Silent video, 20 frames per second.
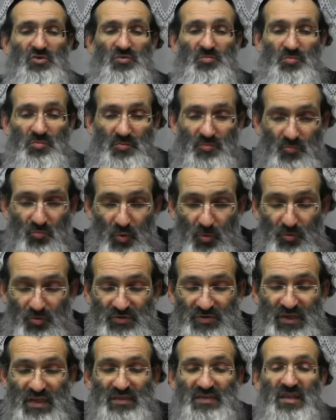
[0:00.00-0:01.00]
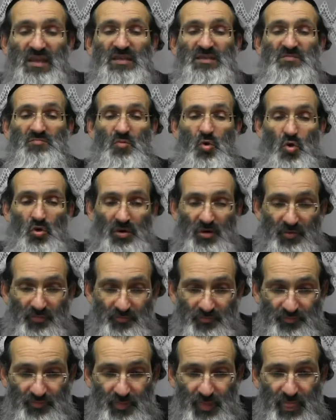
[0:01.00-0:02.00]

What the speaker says: which represents his mochim.